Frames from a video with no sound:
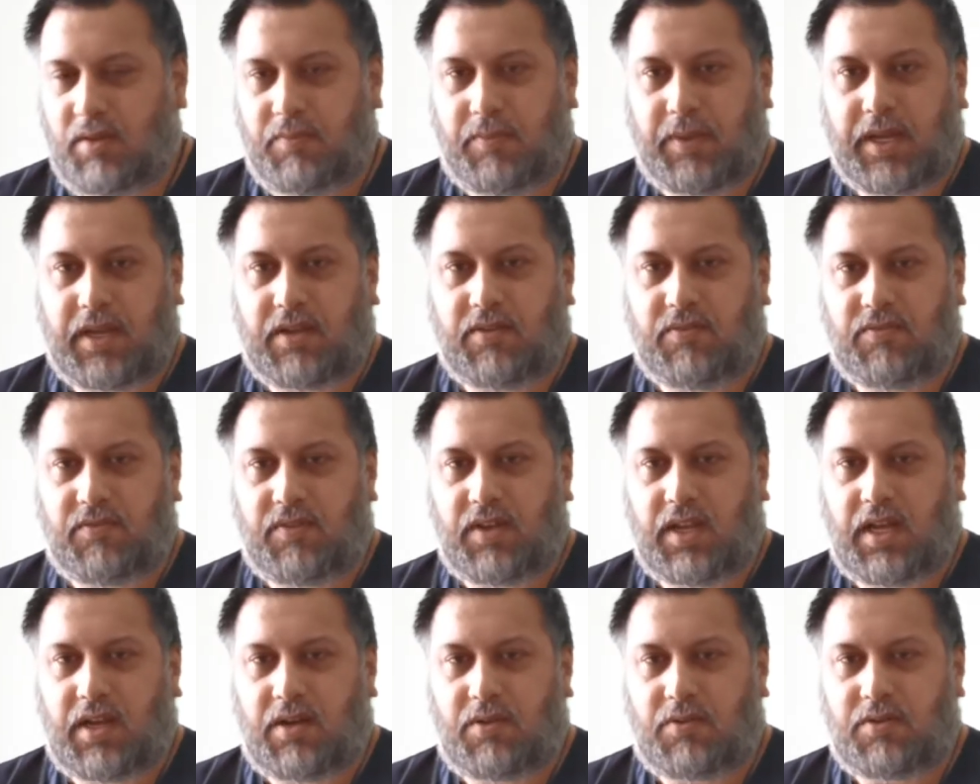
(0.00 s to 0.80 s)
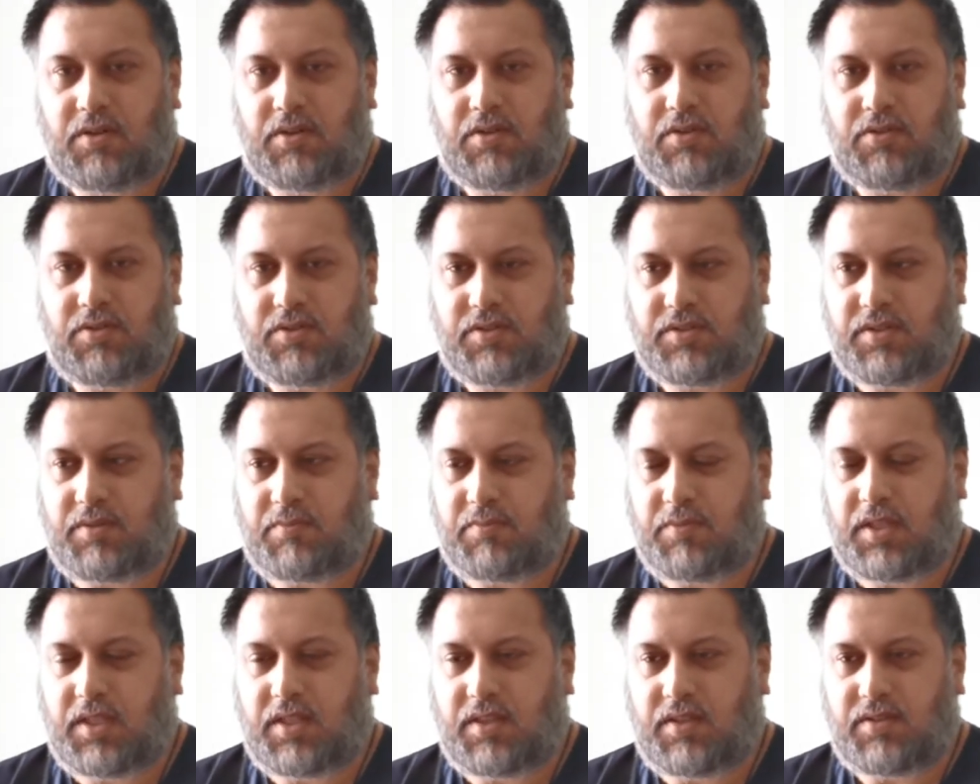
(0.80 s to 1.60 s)
a bag of flour or
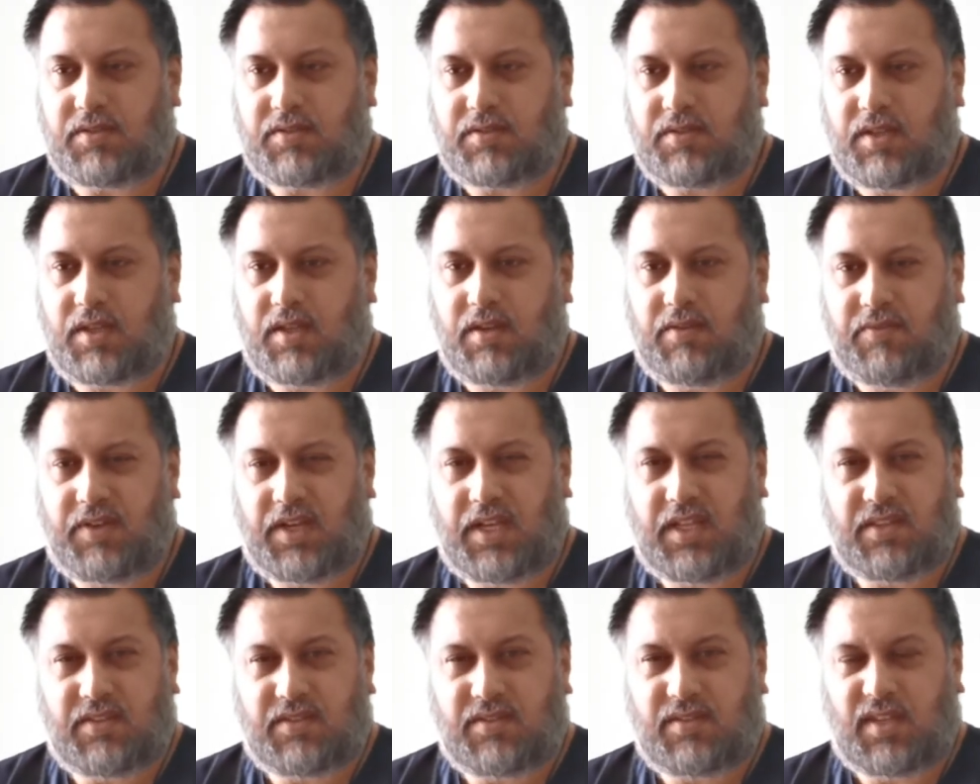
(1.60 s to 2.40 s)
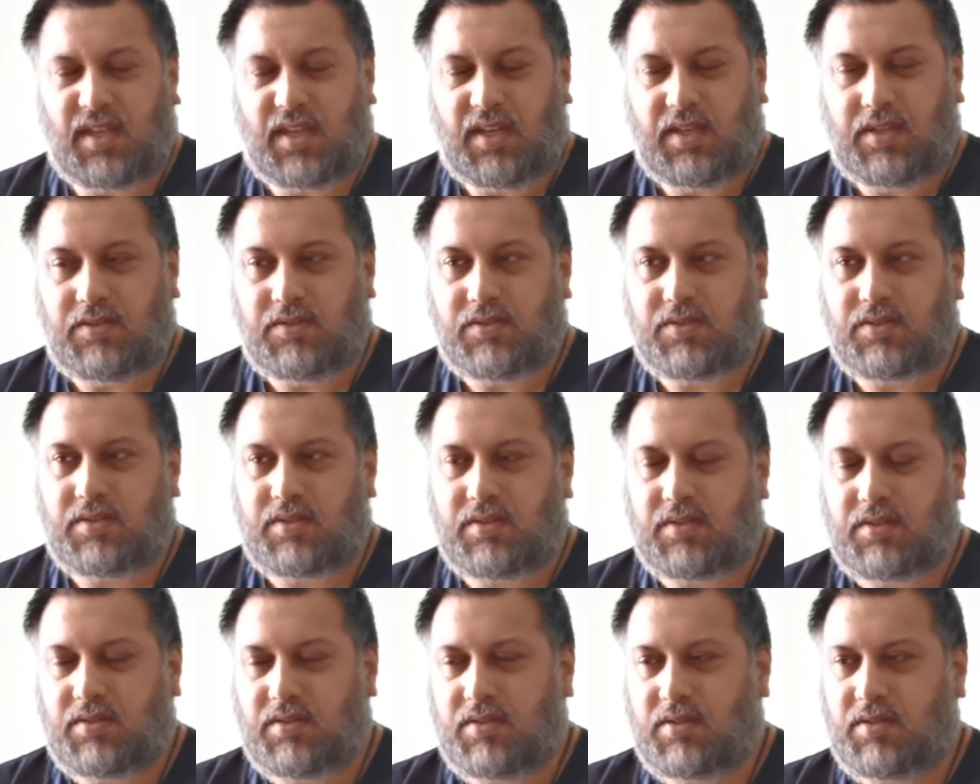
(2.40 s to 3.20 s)
something that's kind of hand-sized
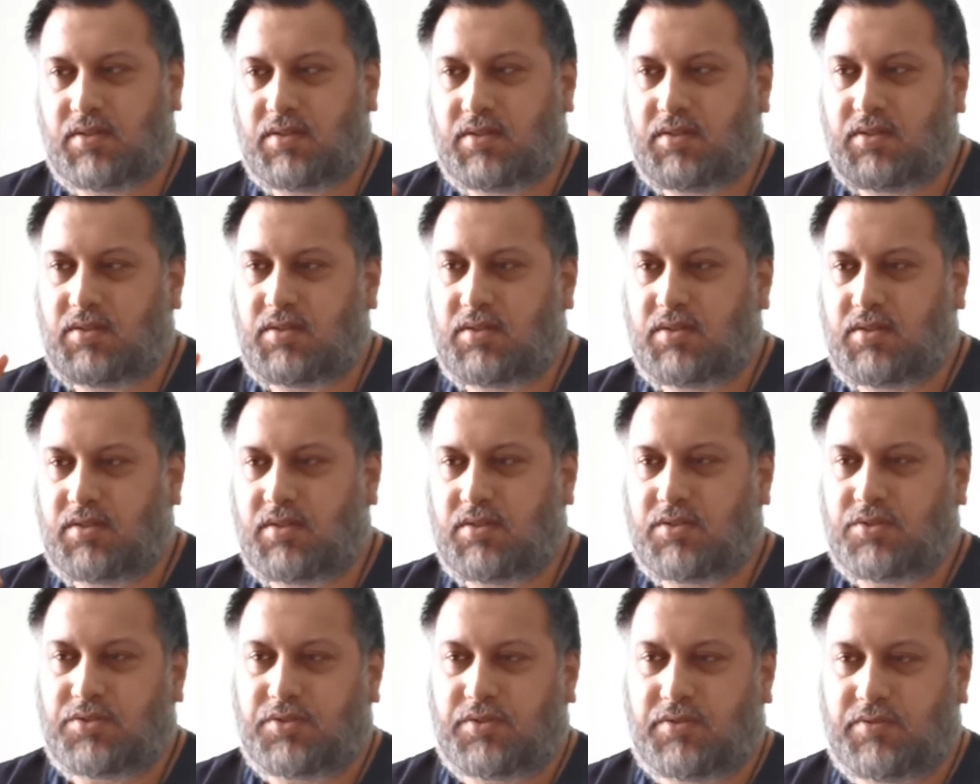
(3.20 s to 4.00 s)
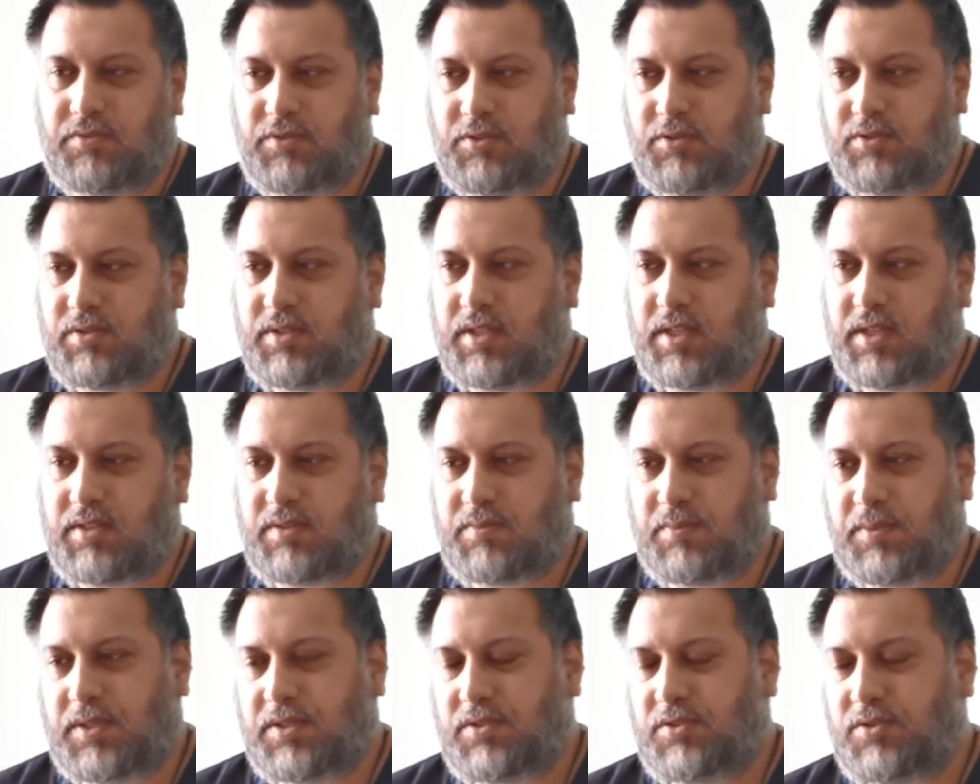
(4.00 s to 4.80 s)
and sort of use that
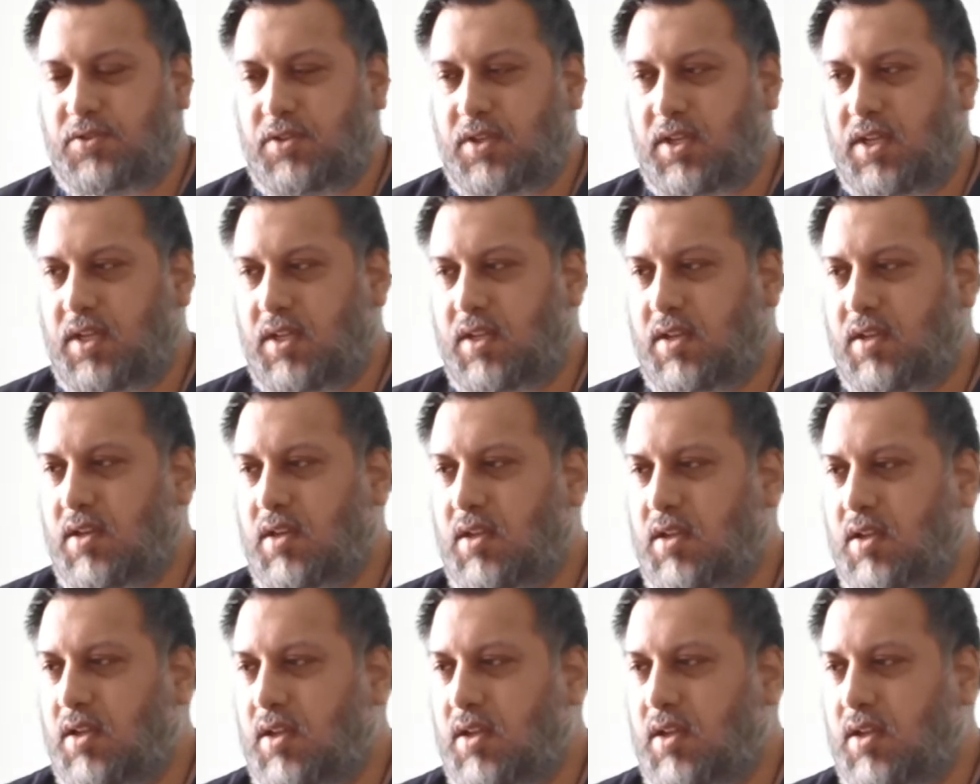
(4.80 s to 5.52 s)
as best you can.